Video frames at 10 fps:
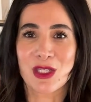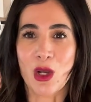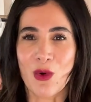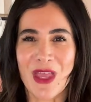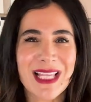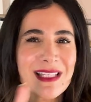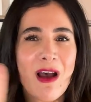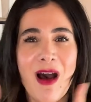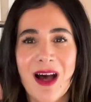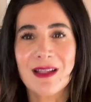So that's a
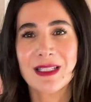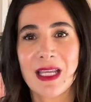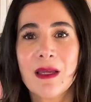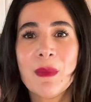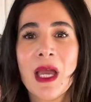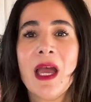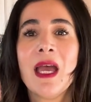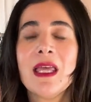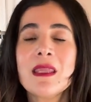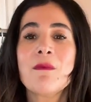hot tip
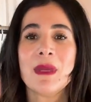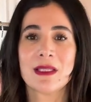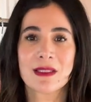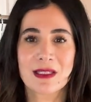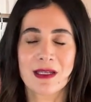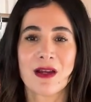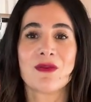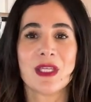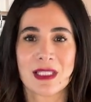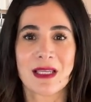in the midst of
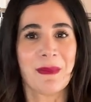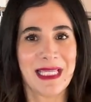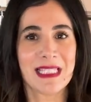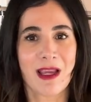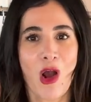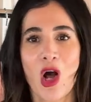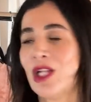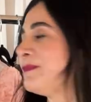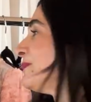this amazing haul.